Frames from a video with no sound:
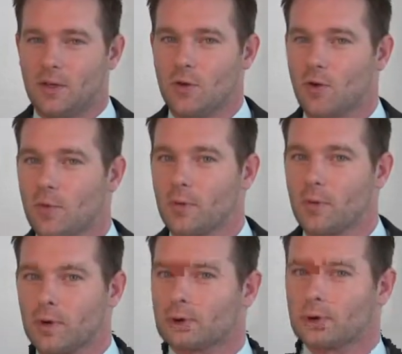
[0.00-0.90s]
You're
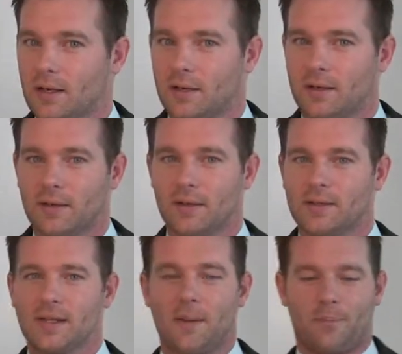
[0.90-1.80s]
rejected.
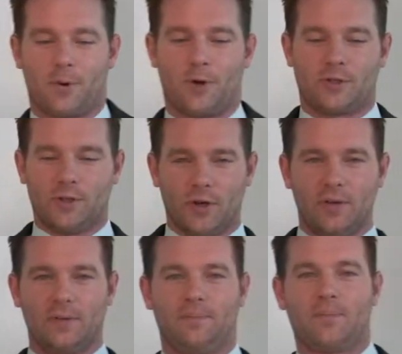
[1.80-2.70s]
It's not
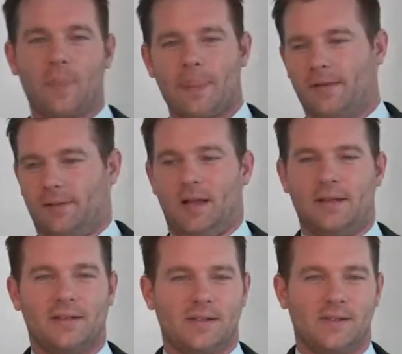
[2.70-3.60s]
personal. That
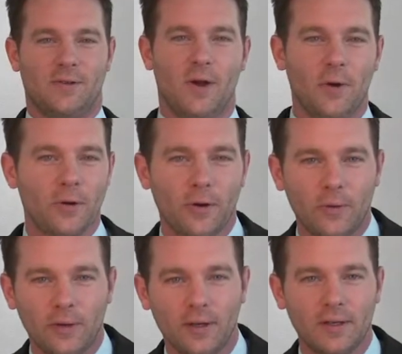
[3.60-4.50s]
light doesn't know
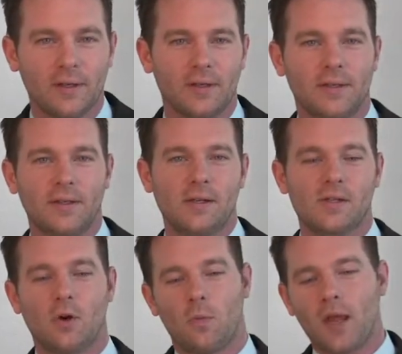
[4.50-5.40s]
you.
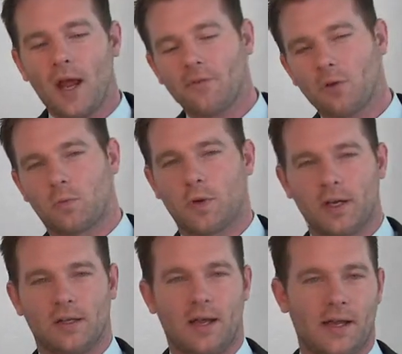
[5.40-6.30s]
So we have to
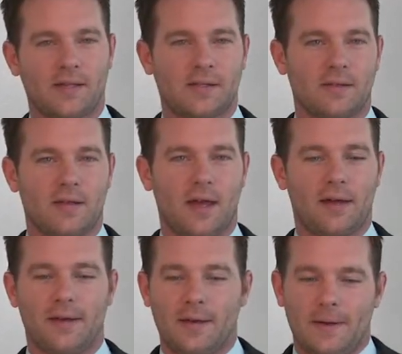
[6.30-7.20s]
realize
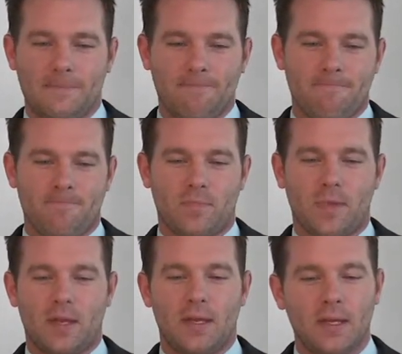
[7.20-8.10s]
that
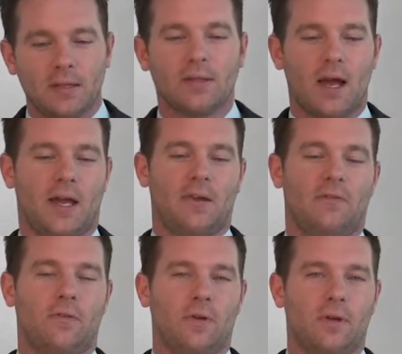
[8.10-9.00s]
in
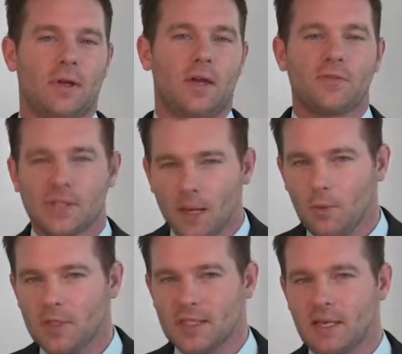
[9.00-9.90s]
life, If
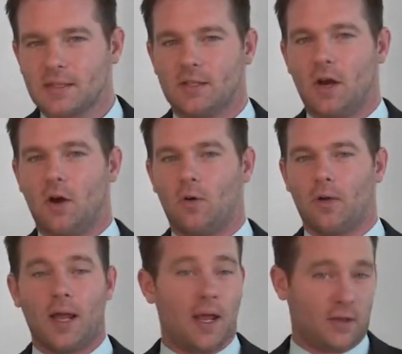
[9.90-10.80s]
someone says
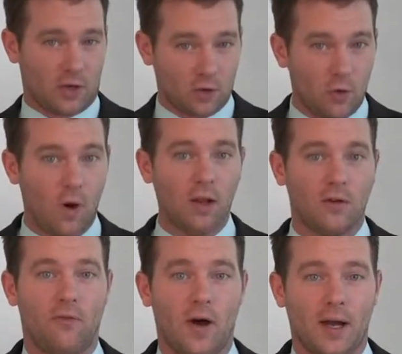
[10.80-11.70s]
no and they're
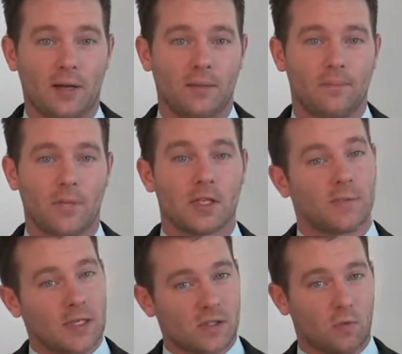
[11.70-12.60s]
qualified,
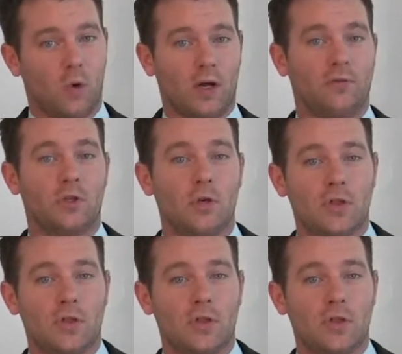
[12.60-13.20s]
it's because of one of two